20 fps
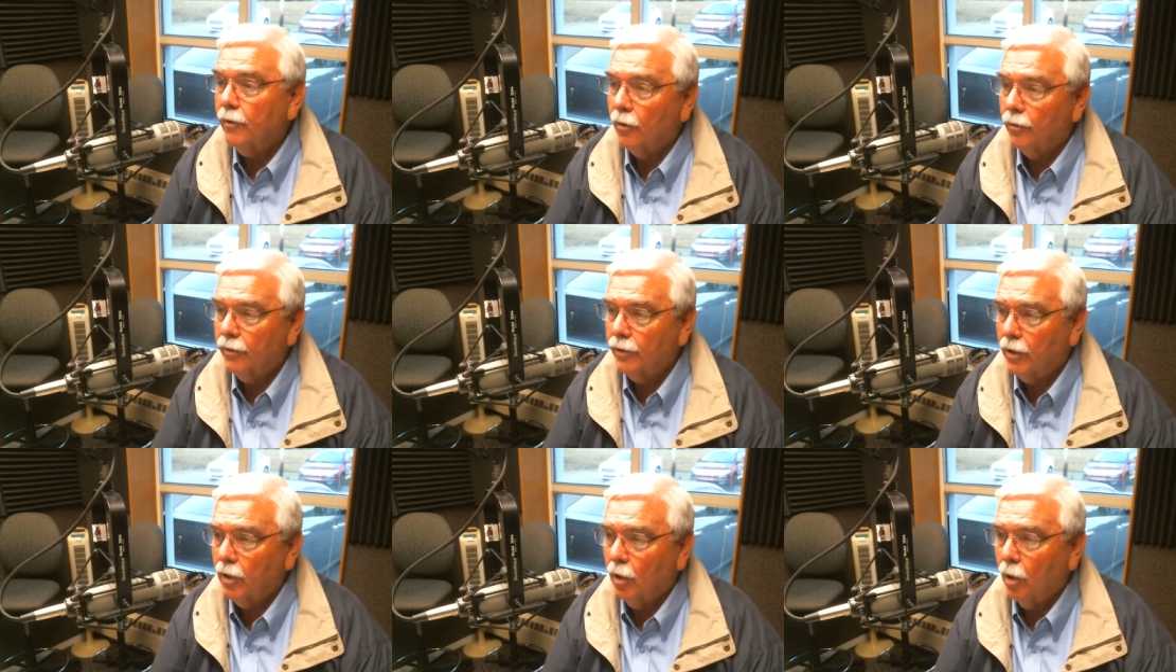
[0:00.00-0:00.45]

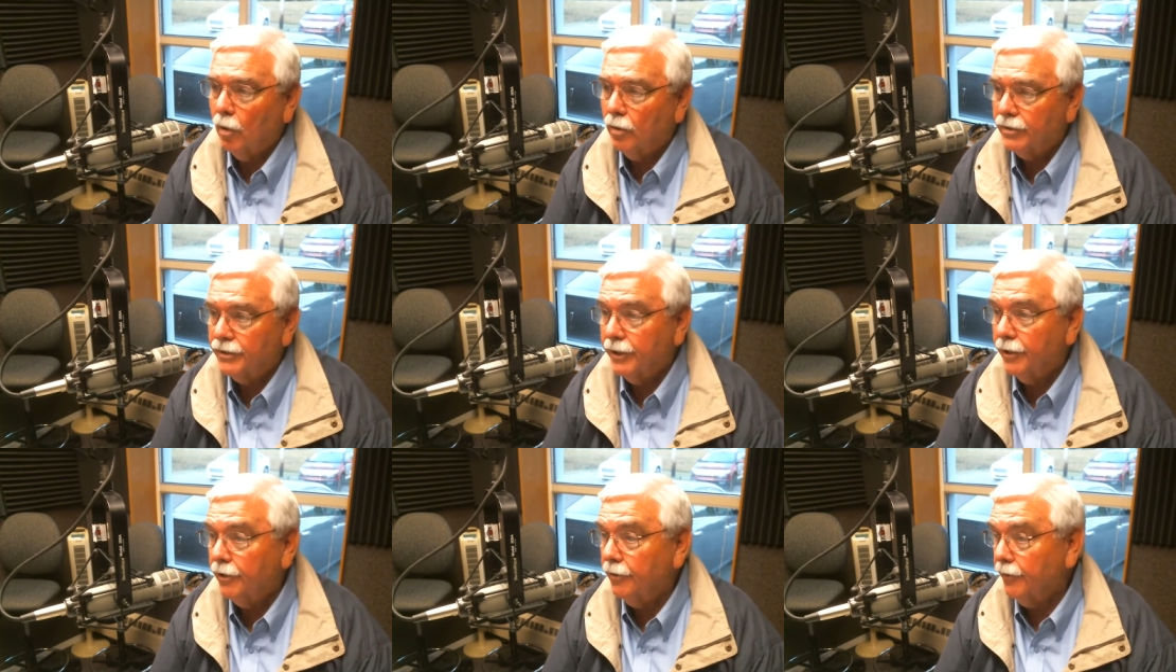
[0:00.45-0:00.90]
on the
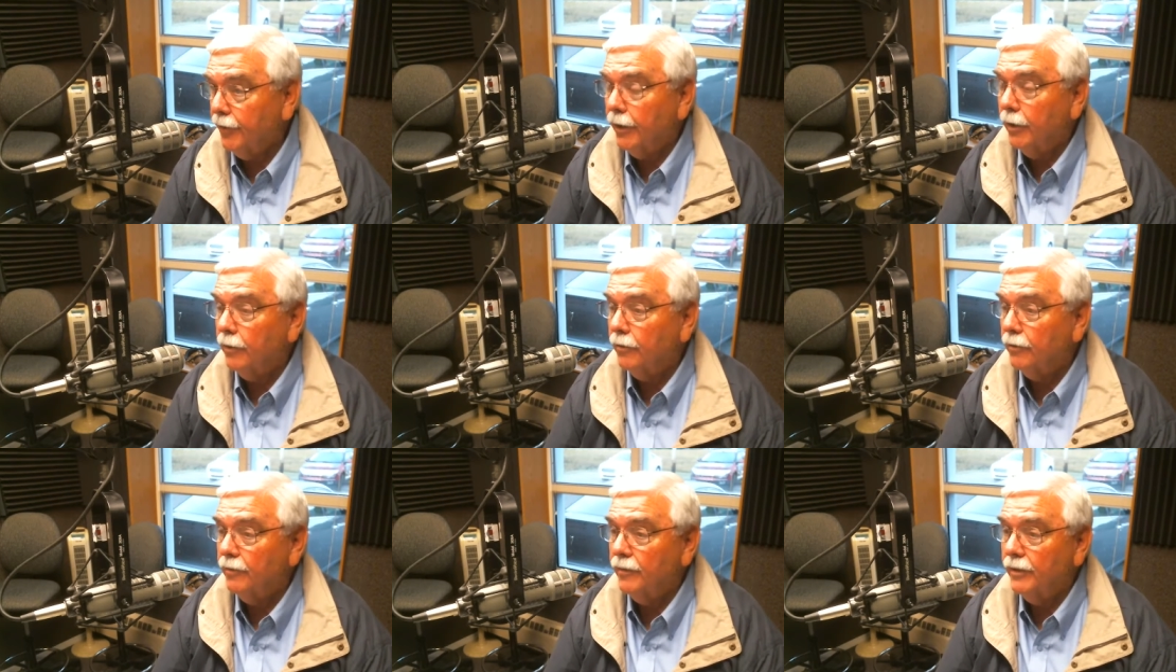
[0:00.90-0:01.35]
cars that are
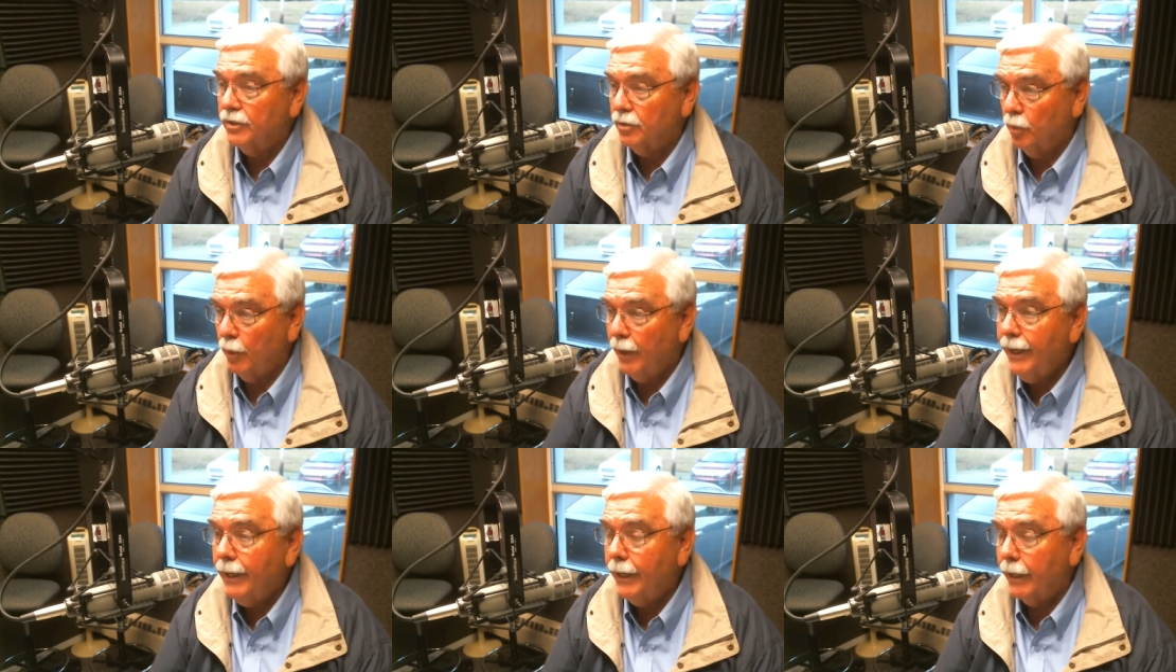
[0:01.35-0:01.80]
there
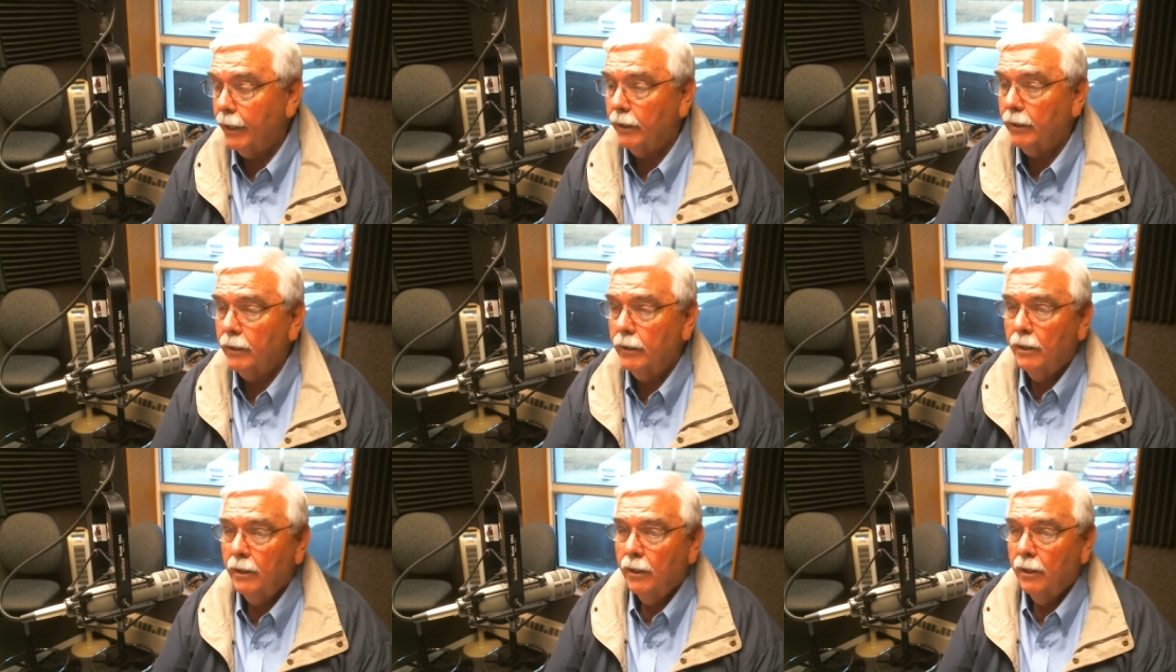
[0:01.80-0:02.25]
this
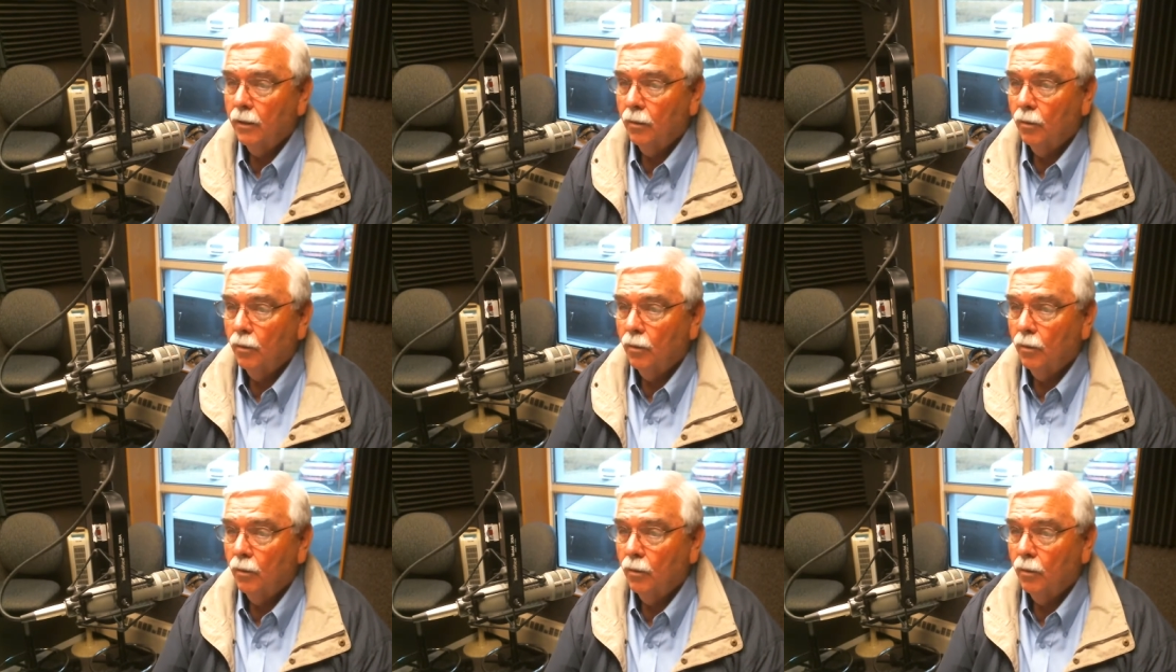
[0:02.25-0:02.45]
weekend. Okay.